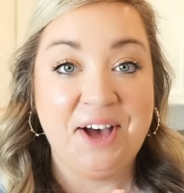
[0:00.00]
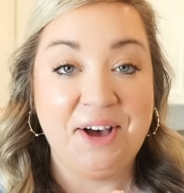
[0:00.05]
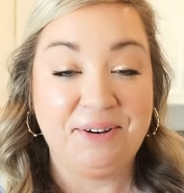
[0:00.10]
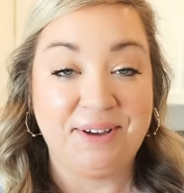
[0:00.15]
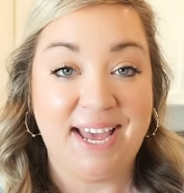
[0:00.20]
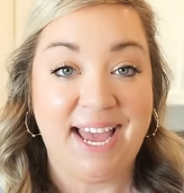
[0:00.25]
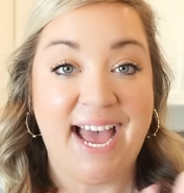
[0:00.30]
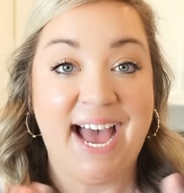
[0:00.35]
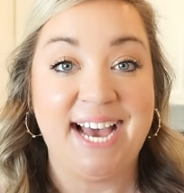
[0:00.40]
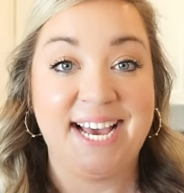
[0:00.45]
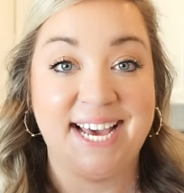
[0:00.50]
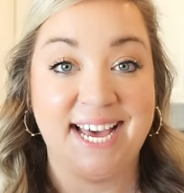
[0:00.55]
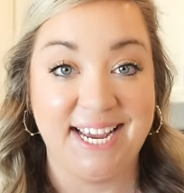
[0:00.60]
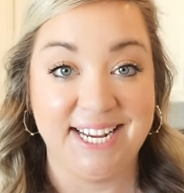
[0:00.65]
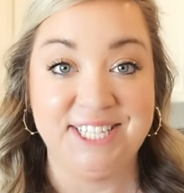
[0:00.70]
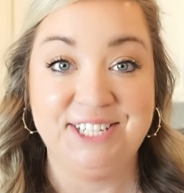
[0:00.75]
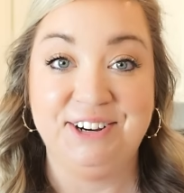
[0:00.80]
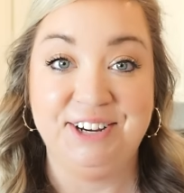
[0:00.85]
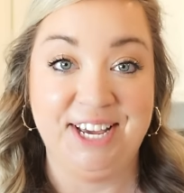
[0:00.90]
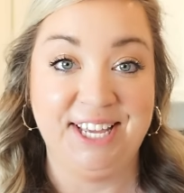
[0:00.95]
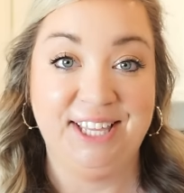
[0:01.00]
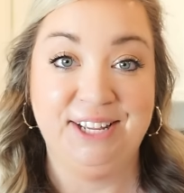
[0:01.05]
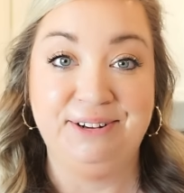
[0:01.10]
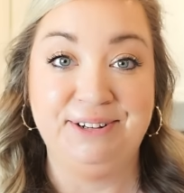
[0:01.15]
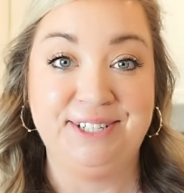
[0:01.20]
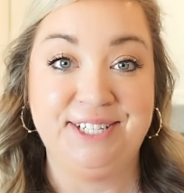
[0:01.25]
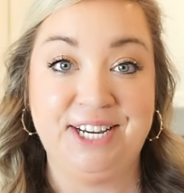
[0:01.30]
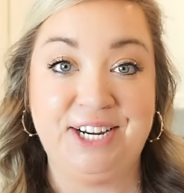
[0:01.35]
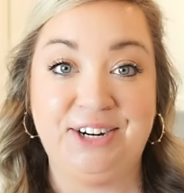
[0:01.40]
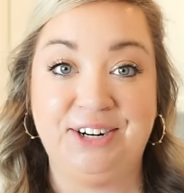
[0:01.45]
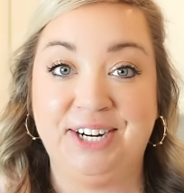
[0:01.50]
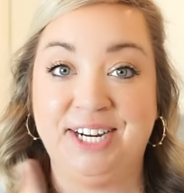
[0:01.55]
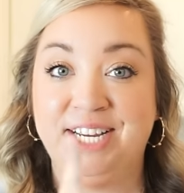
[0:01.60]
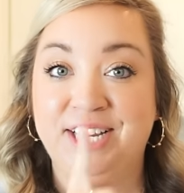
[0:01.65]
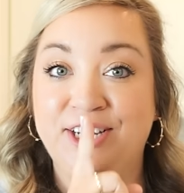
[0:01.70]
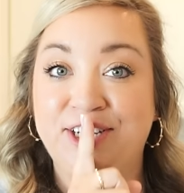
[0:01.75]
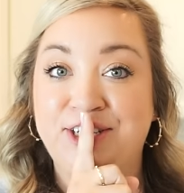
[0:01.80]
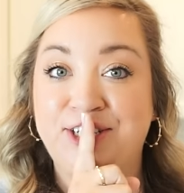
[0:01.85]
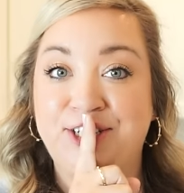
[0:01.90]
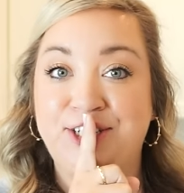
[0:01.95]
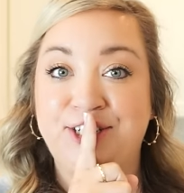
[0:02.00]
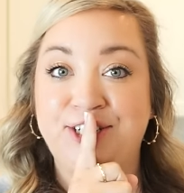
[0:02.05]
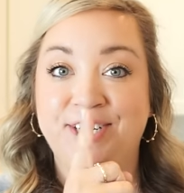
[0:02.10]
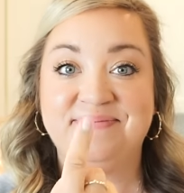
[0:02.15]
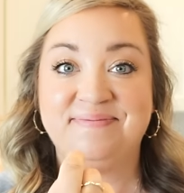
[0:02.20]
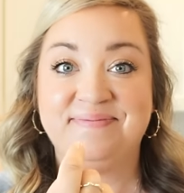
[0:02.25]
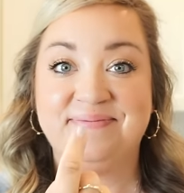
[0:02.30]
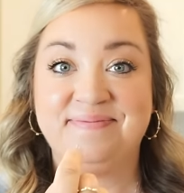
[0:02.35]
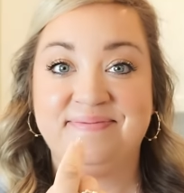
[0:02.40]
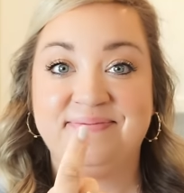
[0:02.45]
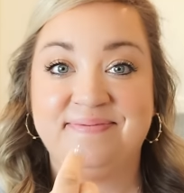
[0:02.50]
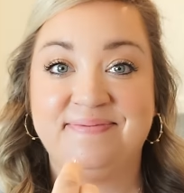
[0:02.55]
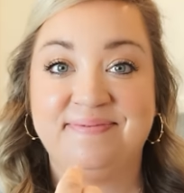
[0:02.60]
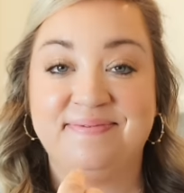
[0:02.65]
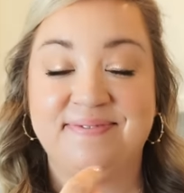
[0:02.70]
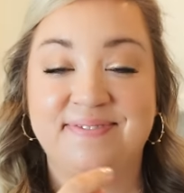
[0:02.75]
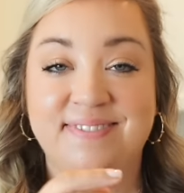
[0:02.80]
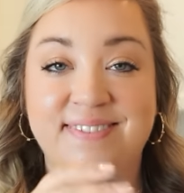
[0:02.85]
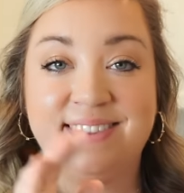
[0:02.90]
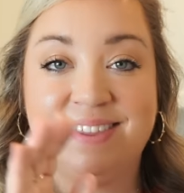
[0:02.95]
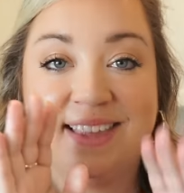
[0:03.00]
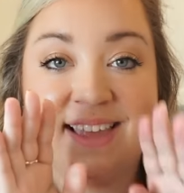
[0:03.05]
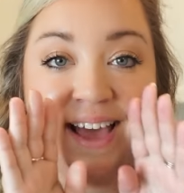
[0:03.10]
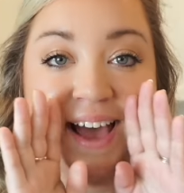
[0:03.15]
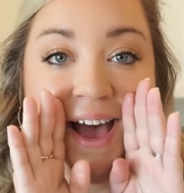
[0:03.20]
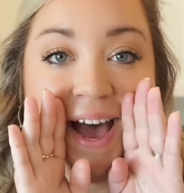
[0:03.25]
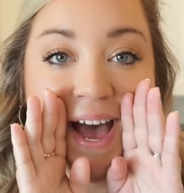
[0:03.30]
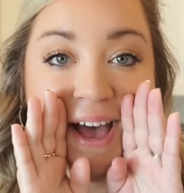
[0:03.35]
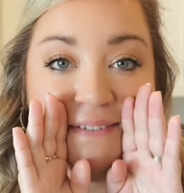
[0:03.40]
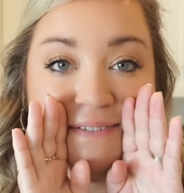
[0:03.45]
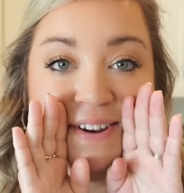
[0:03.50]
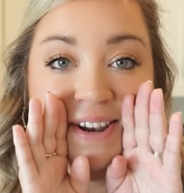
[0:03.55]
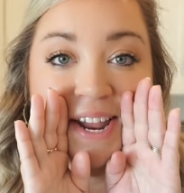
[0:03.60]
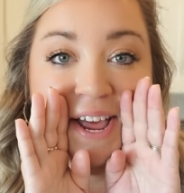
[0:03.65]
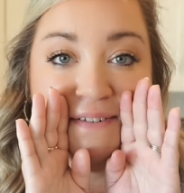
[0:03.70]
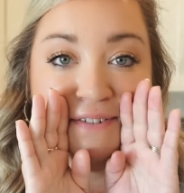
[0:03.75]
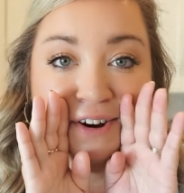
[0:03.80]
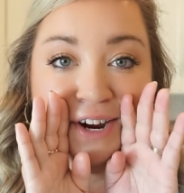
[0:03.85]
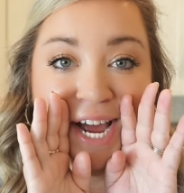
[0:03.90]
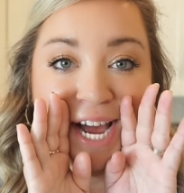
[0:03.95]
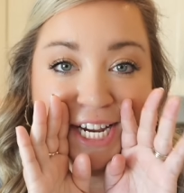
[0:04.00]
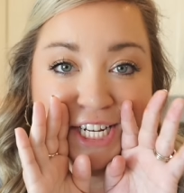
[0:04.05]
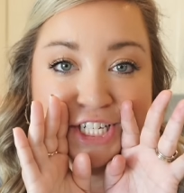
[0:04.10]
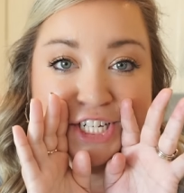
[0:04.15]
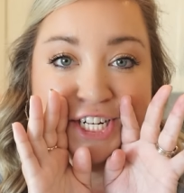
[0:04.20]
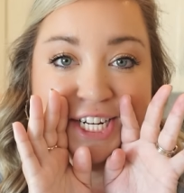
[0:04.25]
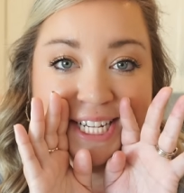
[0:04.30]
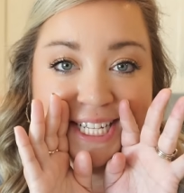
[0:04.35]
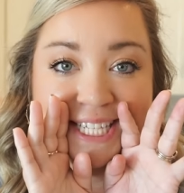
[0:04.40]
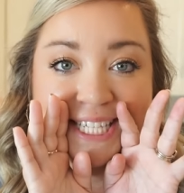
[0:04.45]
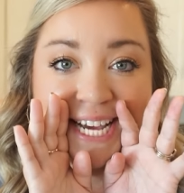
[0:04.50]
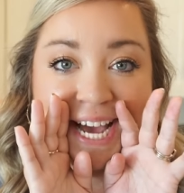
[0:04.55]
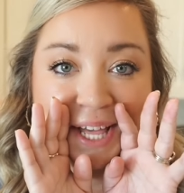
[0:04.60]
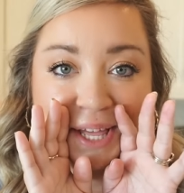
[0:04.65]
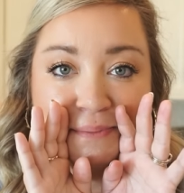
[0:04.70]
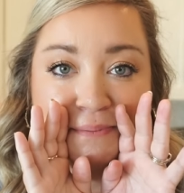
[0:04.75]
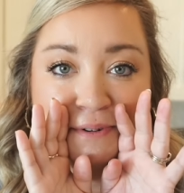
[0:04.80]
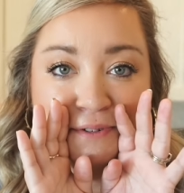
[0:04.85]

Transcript: Okay, I've got to tell you a little secret. Shh. I've never had chicken salad